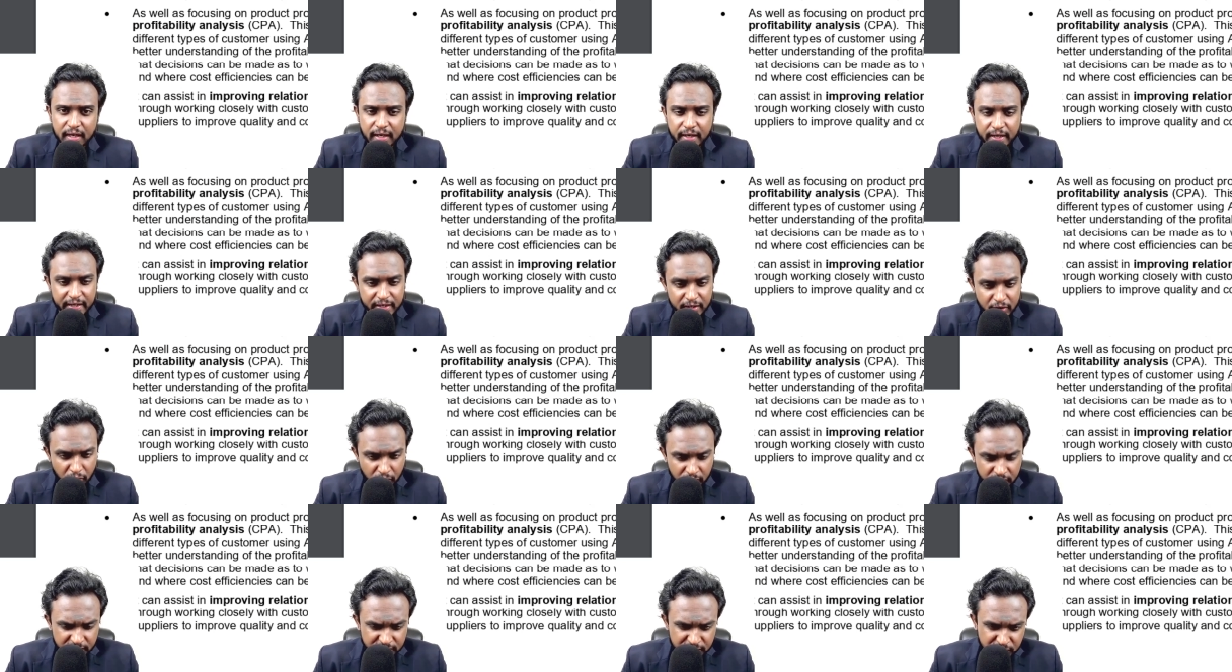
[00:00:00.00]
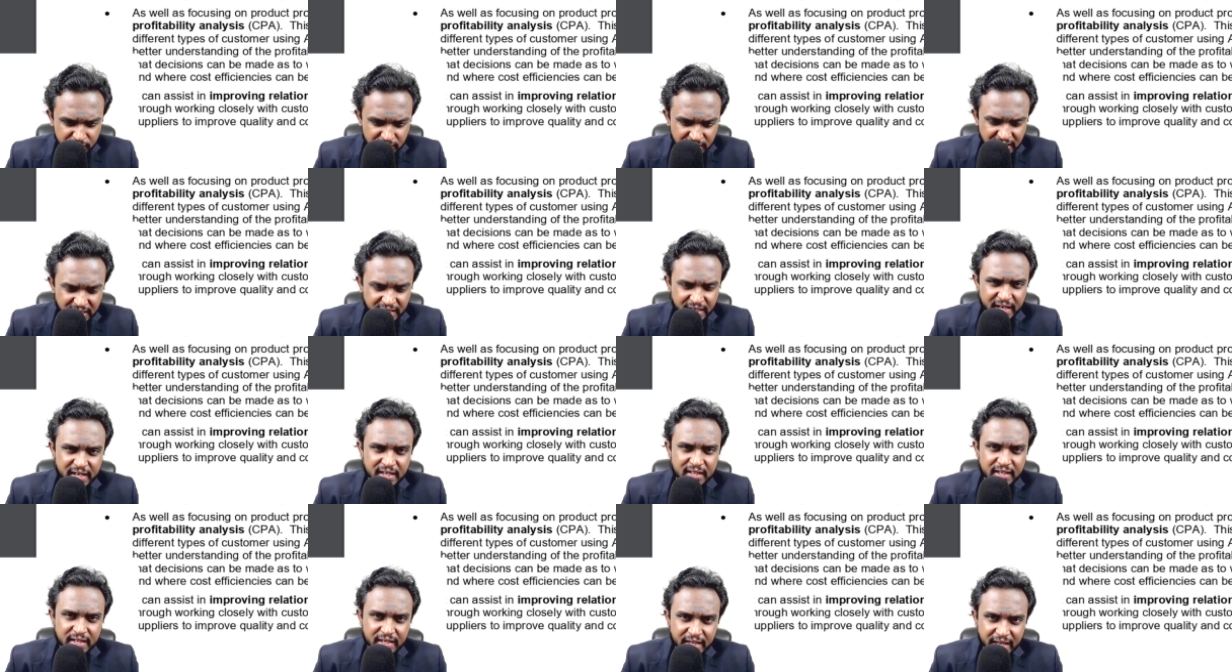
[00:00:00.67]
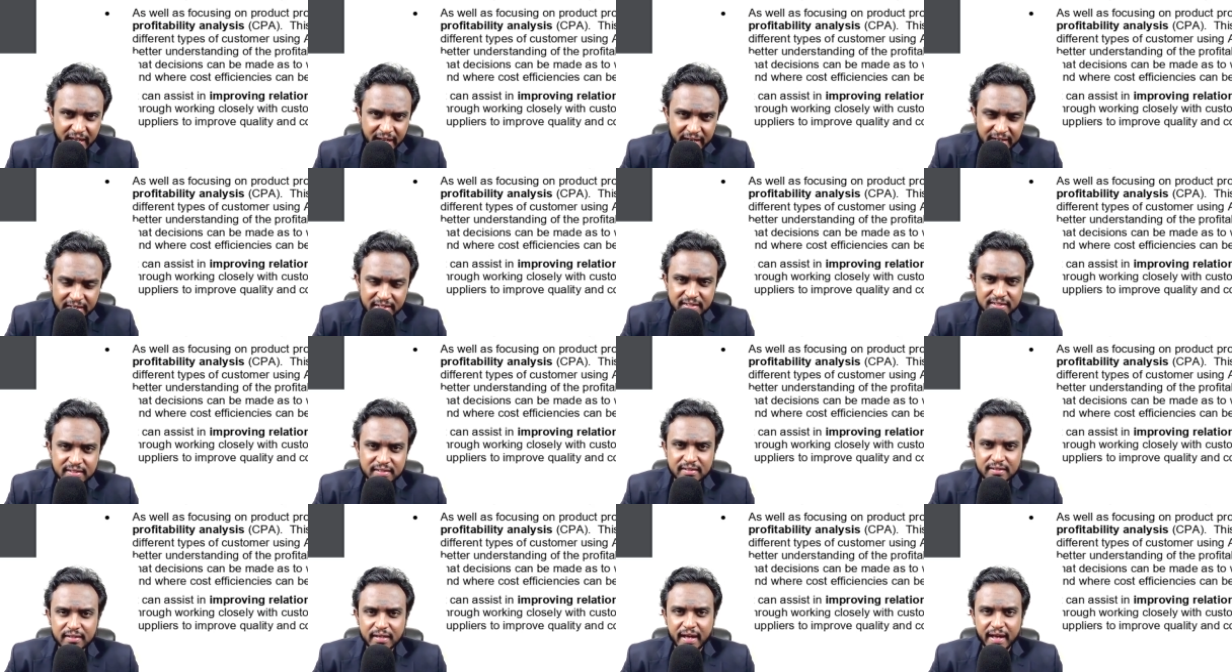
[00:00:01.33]
in order to directly
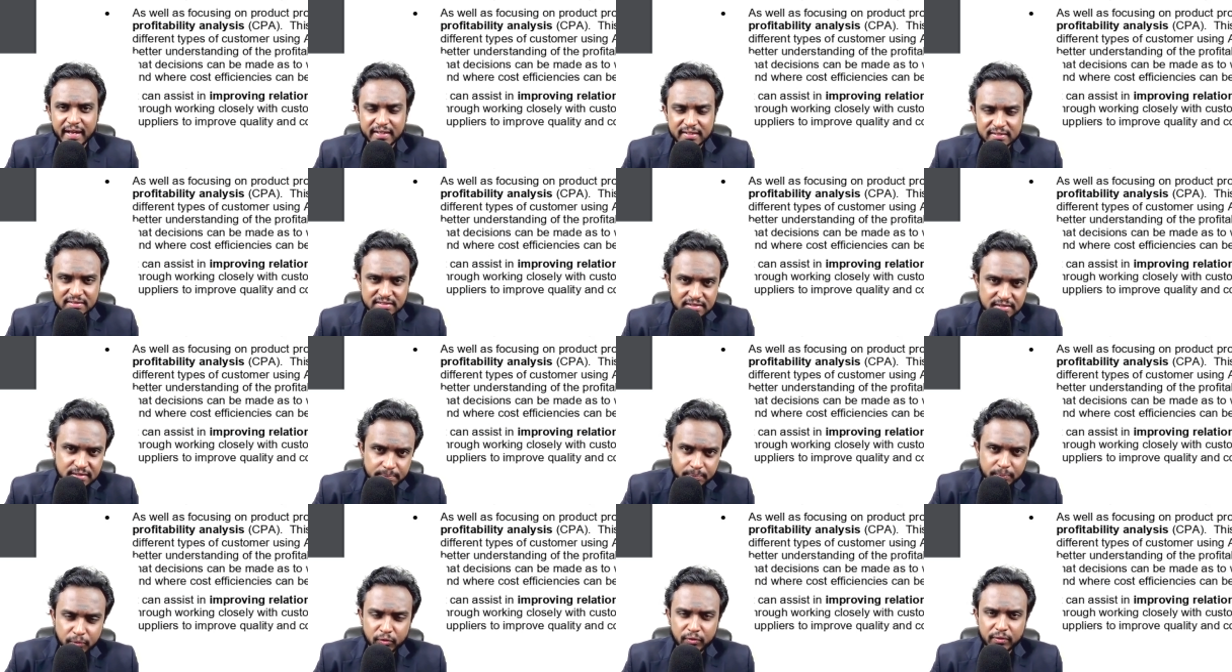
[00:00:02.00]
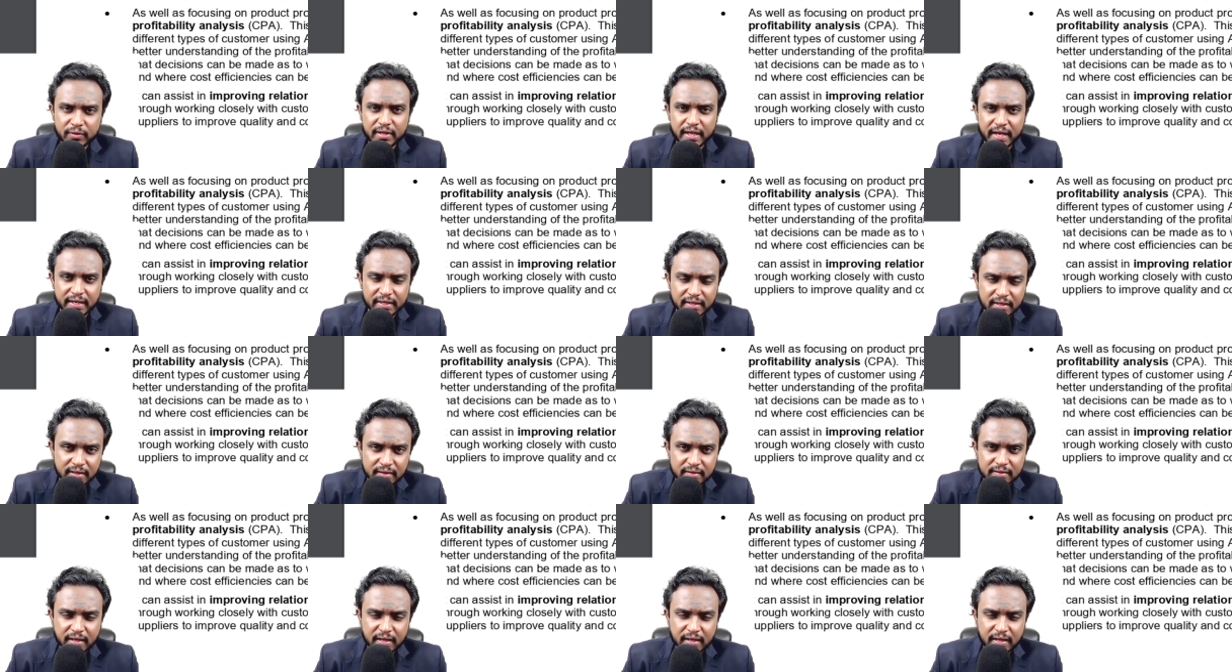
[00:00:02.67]
cater and support and